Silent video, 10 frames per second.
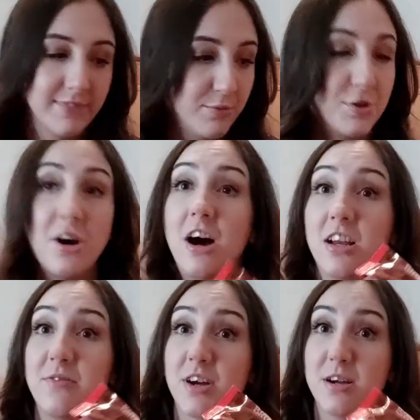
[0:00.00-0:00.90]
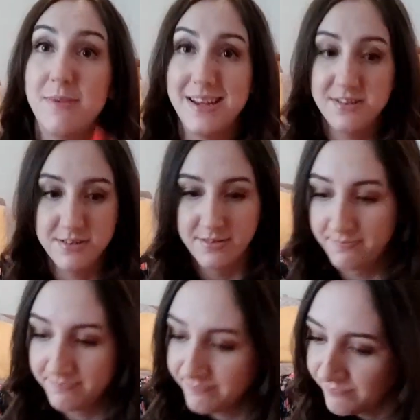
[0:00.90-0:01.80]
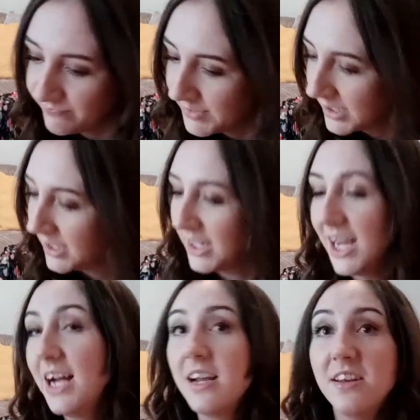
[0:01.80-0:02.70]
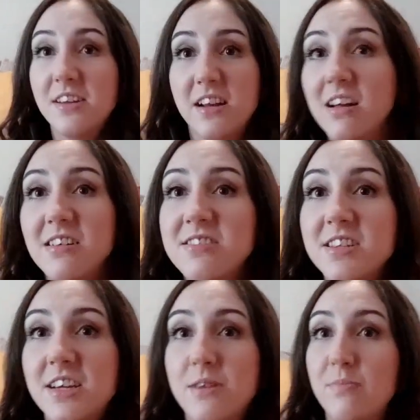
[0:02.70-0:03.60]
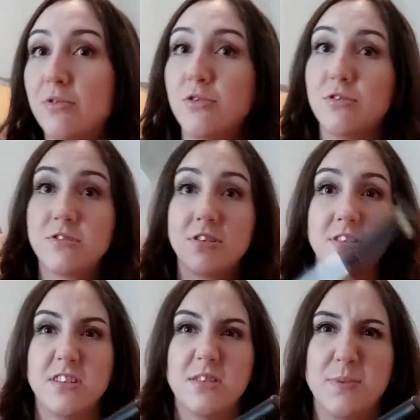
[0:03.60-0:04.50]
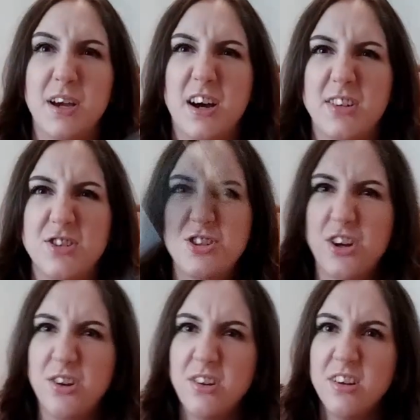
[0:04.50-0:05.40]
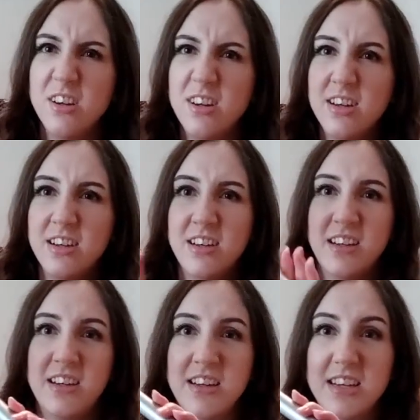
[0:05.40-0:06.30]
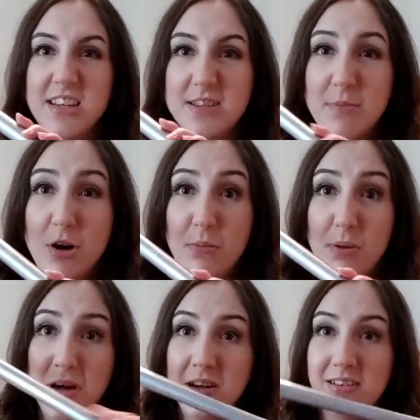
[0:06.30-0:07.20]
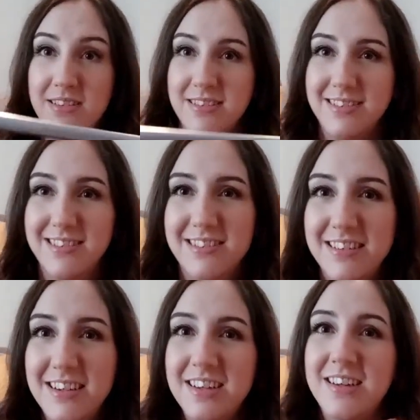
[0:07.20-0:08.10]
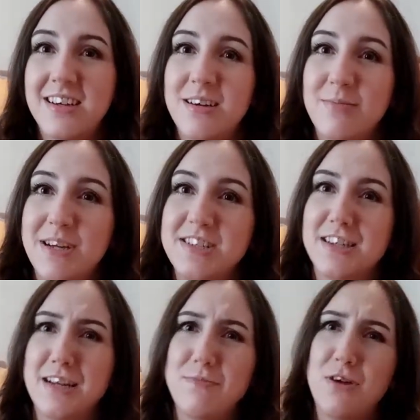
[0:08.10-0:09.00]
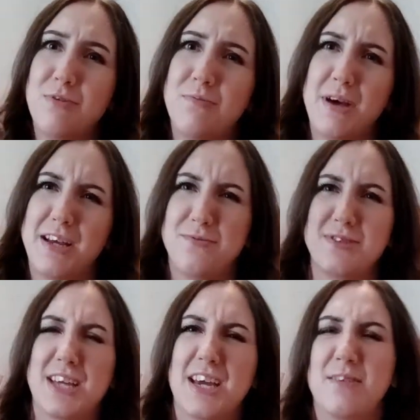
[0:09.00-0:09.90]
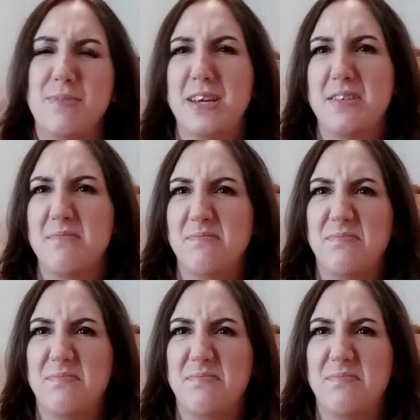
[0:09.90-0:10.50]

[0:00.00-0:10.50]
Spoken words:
Would highly recommend. And last thing I brought, is a bit hard to show, is a mop. Basically my mop head was getting a bit